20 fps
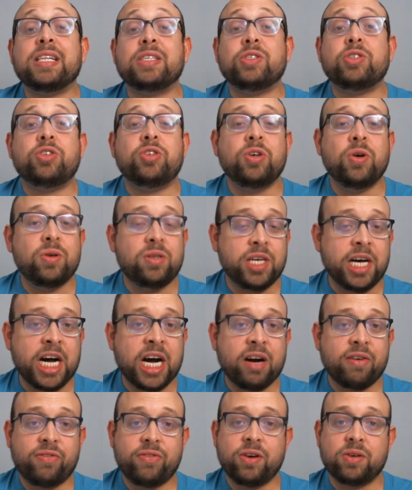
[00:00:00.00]
too
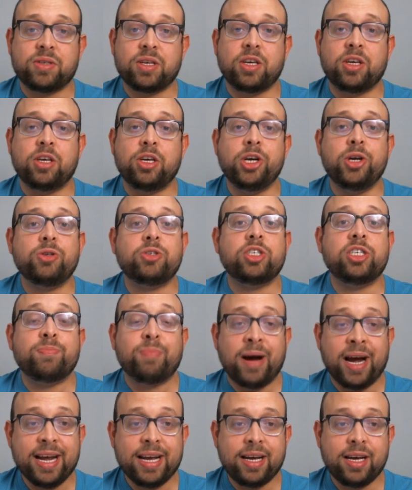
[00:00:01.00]
tough. There's a huge
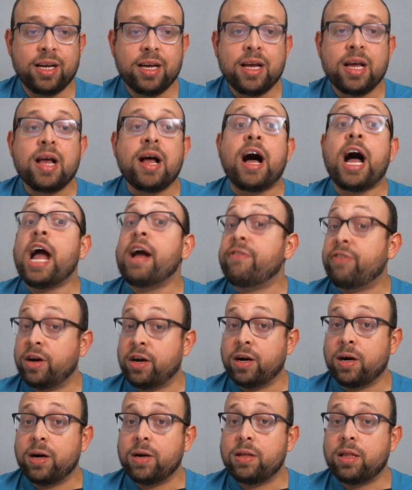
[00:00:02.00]
spike. I have
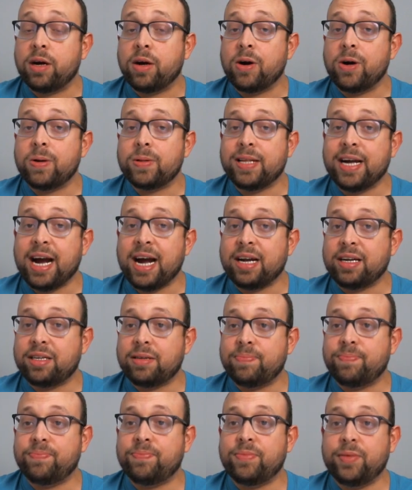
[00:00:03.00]
heard though that
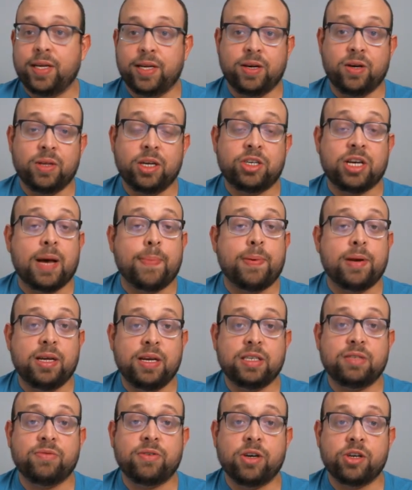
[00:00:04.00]
the
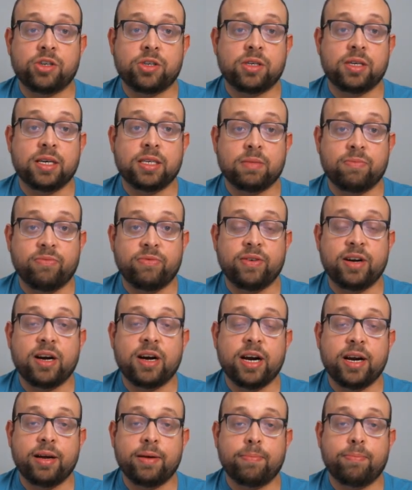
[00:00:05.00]
Japanese version is
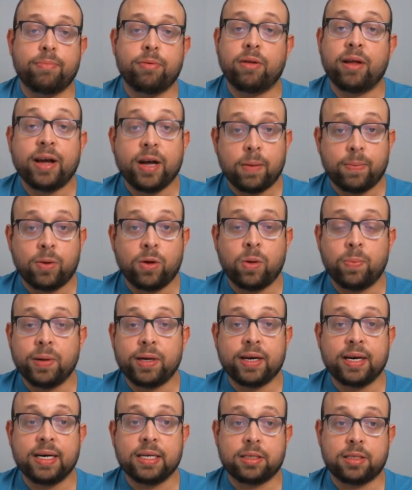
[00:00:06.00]
very playable
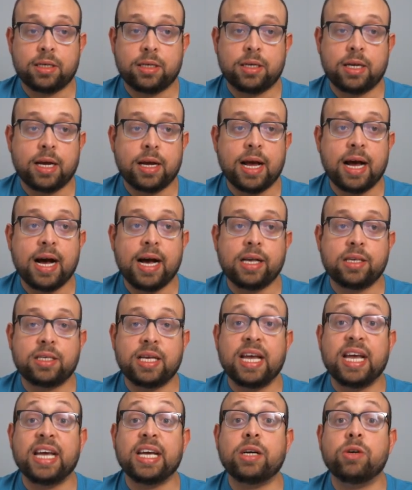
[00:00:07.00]
because it has
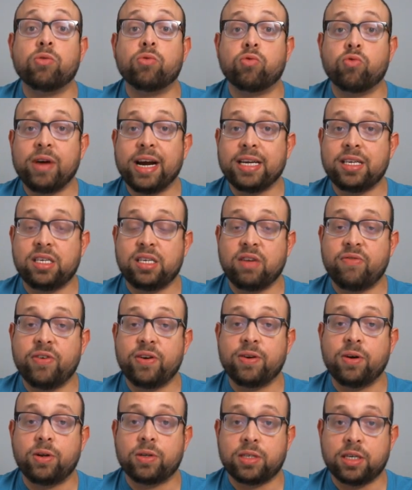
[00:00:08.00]
a great
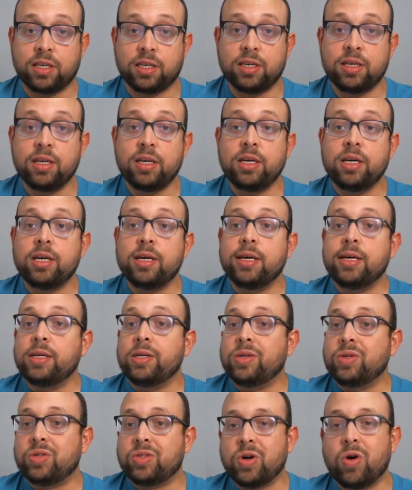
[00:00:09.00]
difficulty.
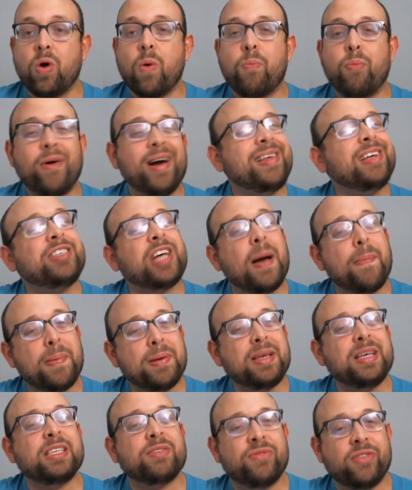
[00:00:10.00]
So play the
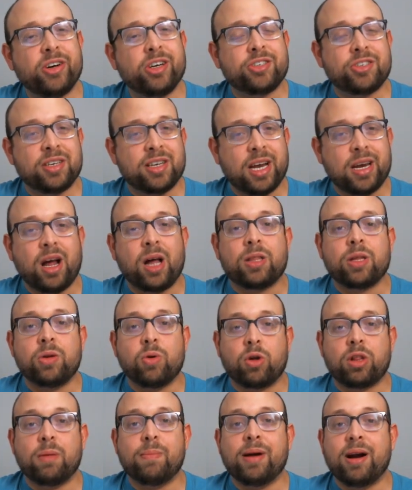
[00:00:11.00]
Japanese version and not the
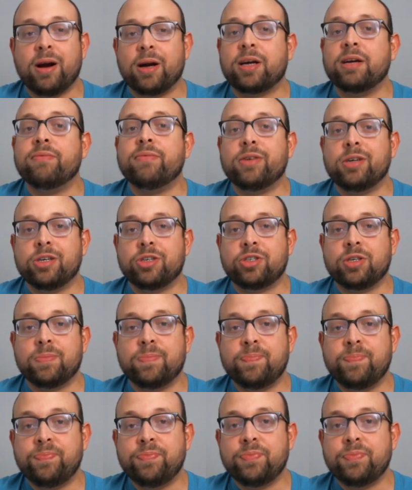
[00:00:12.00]
North American version.